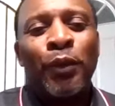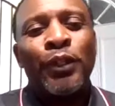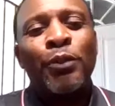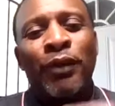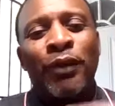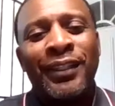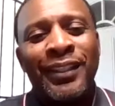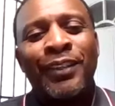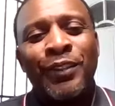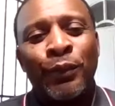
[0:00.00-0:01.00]
but when you
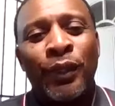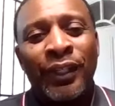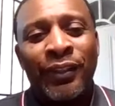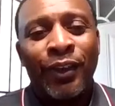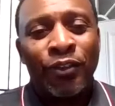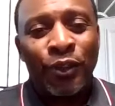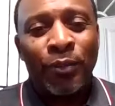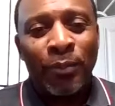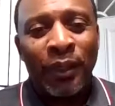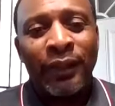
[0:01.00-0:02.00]
break it down to what it
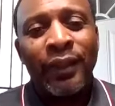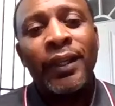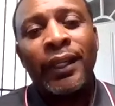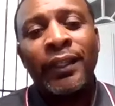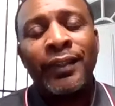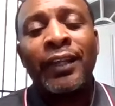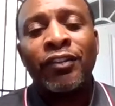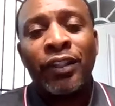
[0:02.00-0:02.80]
costs you a month, it's